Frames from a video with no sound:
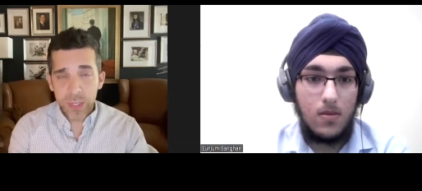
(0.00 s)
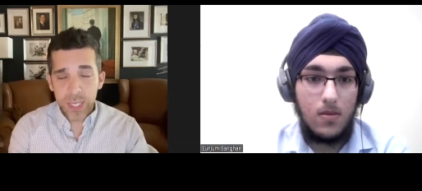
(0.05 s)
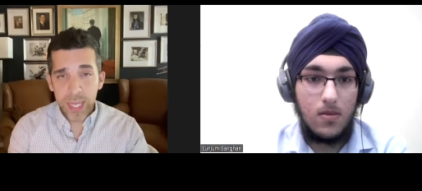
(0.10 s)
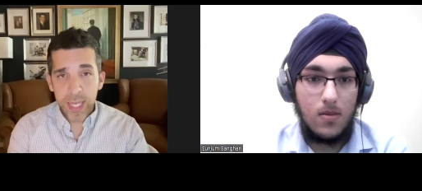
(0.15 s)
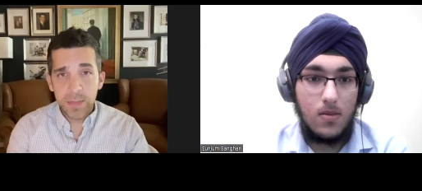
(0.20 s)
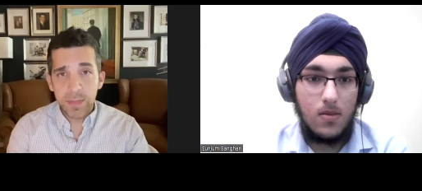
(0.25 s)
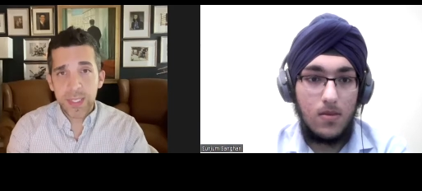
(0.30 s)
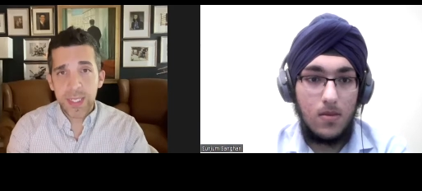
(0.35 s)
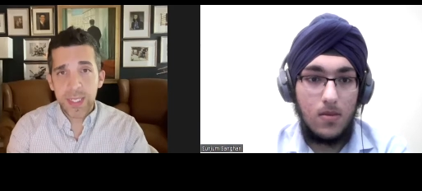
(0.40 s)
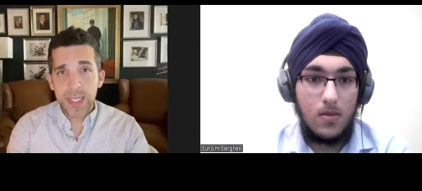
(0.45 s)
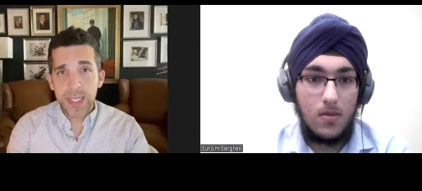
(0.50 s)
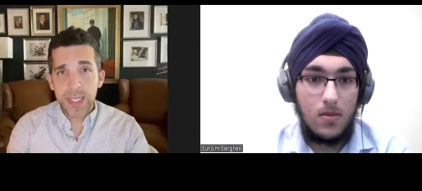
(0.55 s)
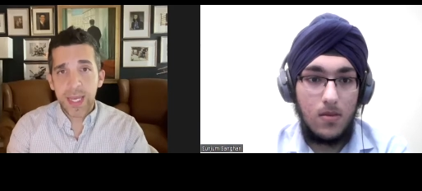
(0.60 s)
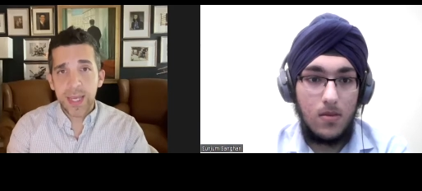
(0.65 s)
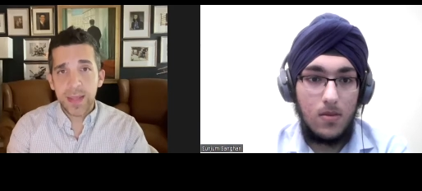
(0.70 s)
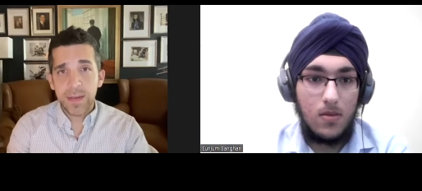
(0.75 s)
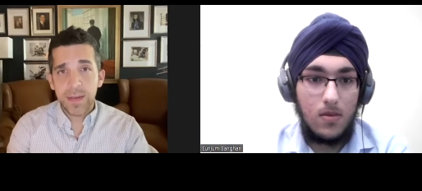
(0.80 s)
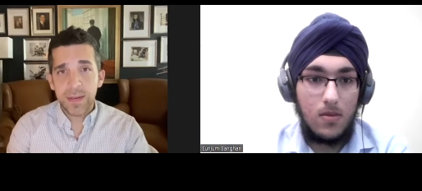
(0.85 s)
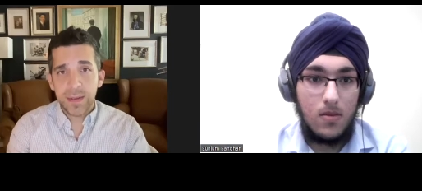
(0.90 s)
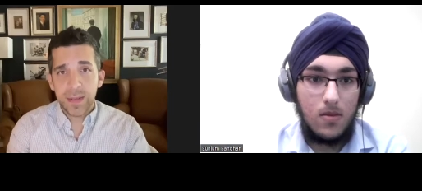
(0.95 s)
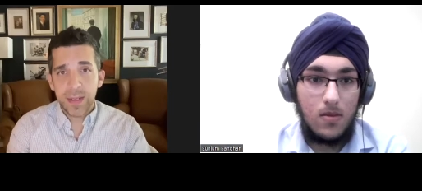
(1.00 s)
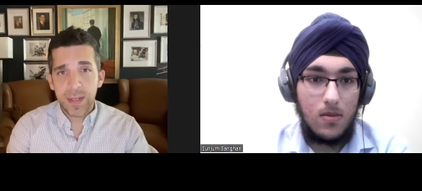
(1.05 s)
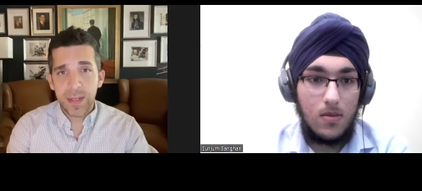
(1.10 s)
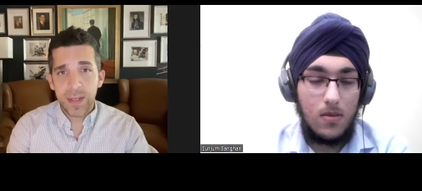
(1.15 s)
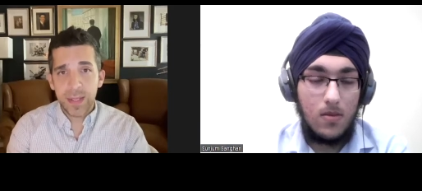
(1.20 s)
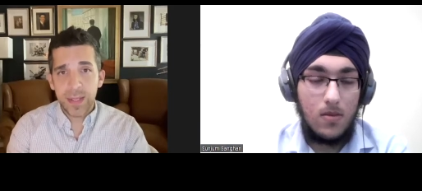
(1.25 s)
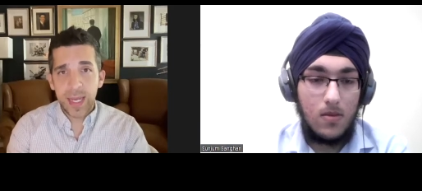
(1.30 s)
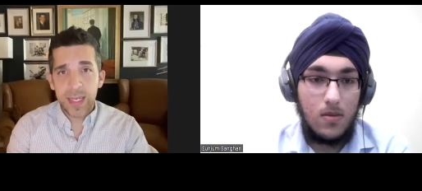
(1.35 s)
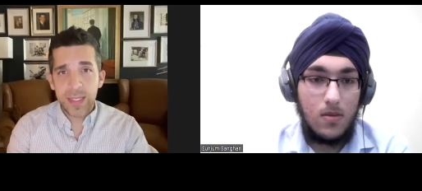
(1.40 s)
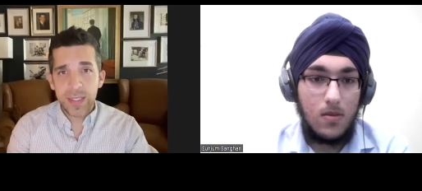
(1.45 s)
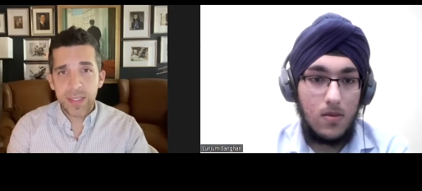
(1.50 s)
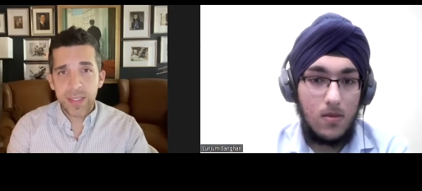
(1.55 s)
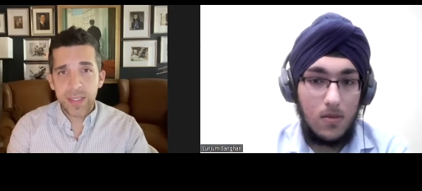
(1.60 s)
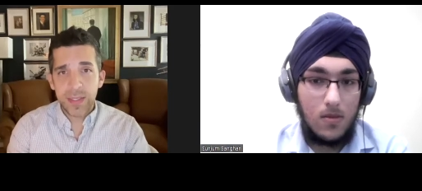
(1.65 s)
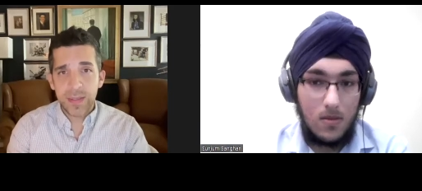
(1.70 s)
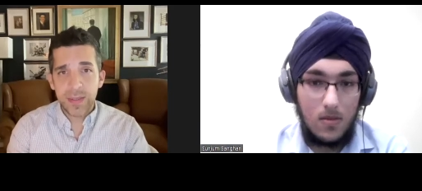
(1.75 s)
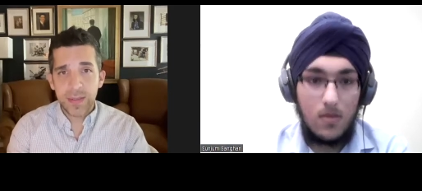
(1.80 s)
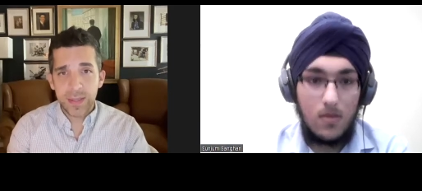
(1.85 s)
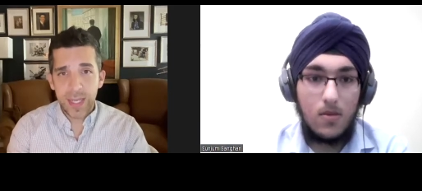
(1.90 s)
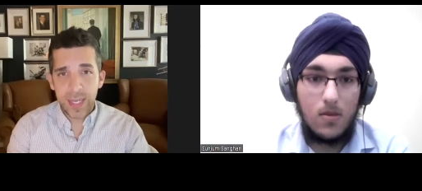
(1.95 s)
Speaker 1: came together in a last
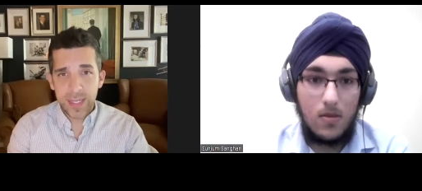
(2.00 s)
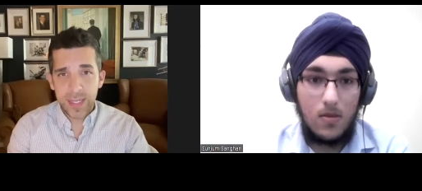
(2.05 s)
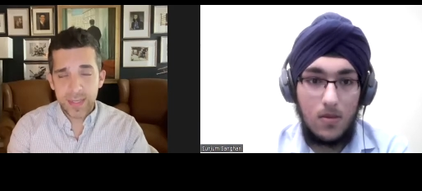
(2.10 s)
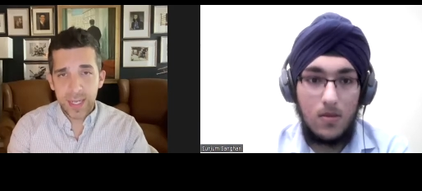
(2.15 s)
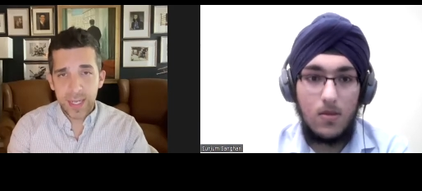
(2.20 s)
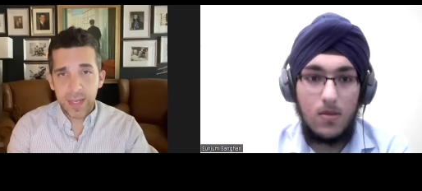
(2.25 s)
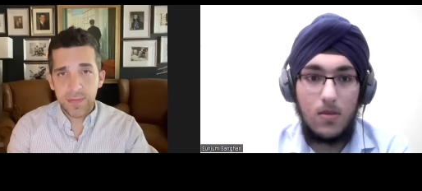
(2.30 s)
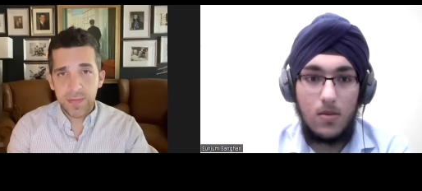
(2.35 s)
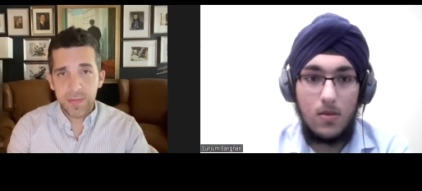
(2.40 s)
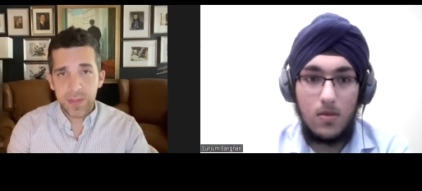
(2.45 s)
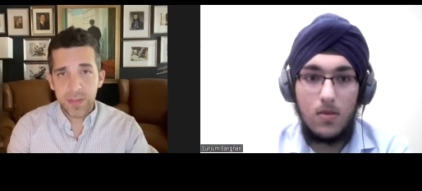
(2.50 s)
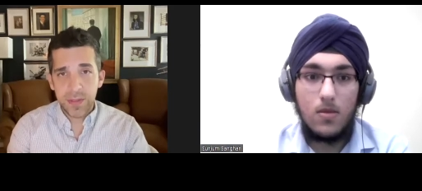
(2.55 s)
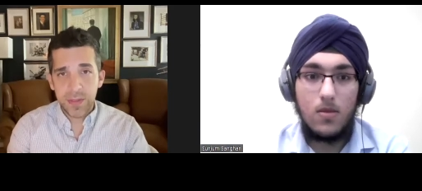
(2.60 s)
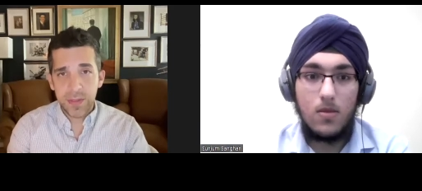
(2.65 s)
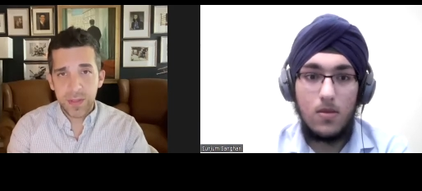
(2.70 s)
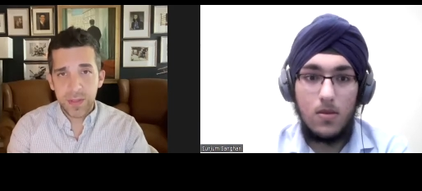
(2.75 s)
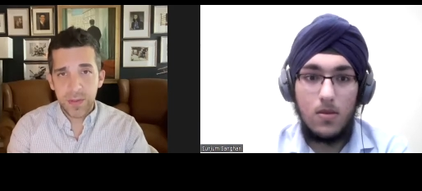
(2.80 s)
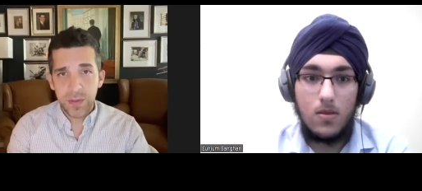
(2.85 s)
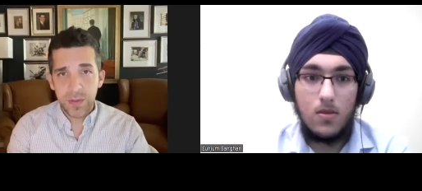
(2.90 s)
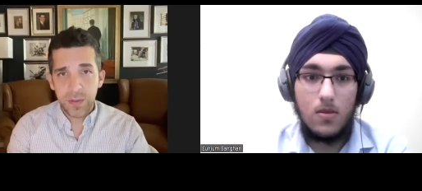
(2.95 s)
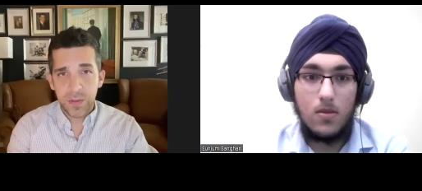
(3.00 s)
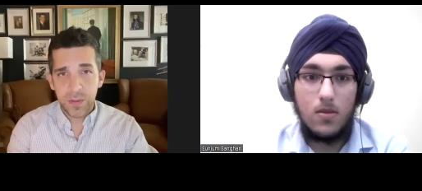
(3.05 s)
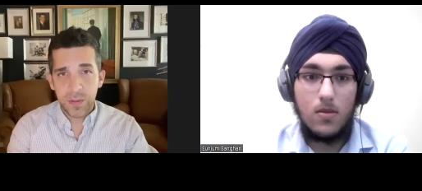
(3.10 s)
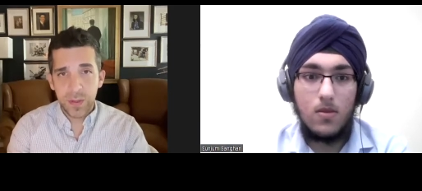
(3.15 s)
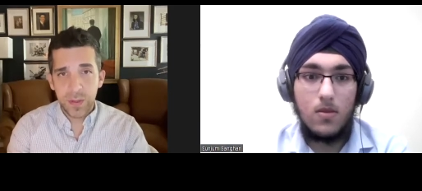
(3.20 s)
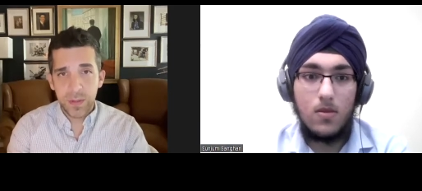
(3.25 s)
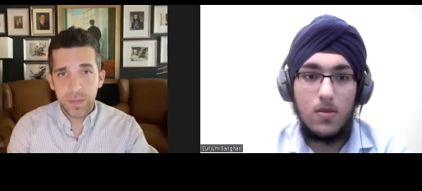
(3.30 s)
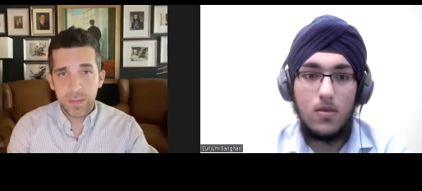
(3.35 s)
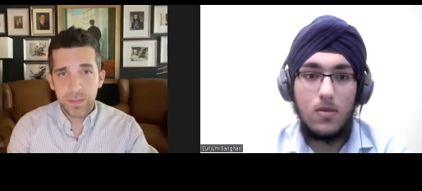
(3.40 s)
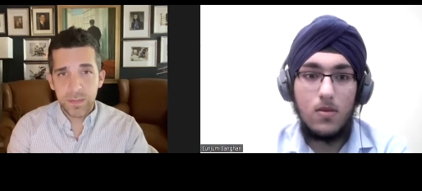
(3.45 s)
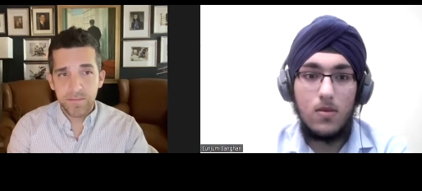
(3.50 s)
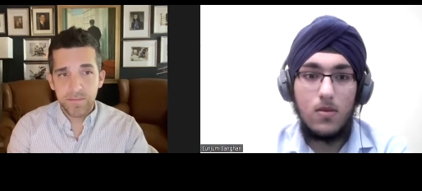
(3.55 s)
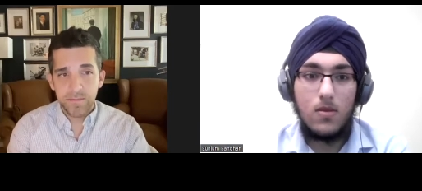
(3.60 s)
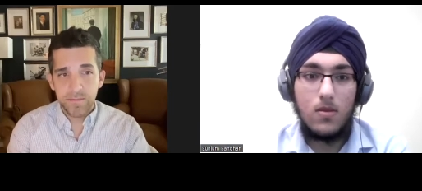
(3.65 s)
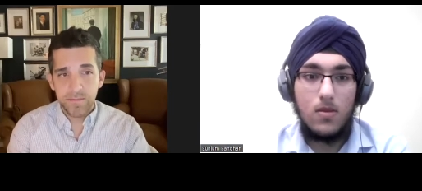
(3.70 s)
last effort to um,